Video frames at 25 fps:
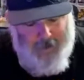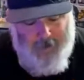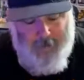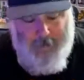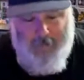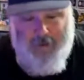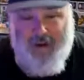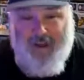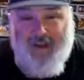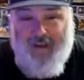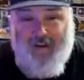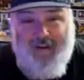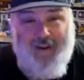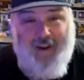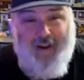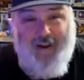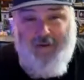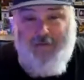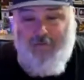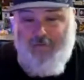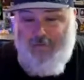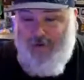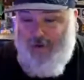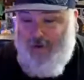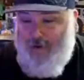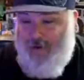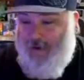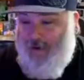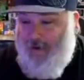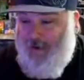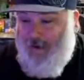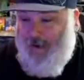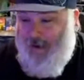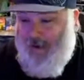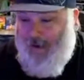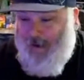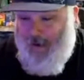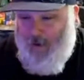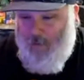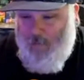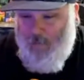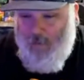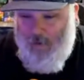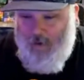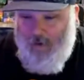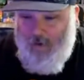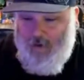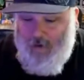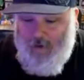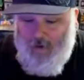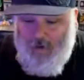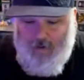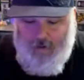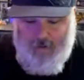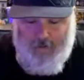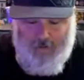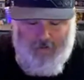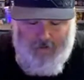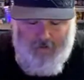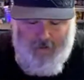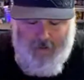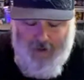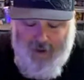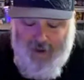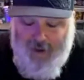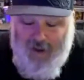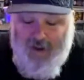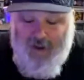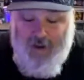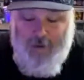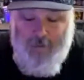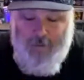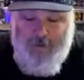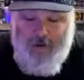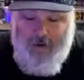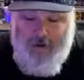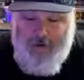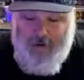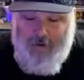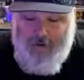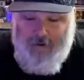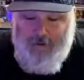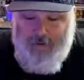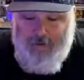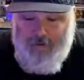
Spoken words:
but I can't find it anywhere. Anywhere.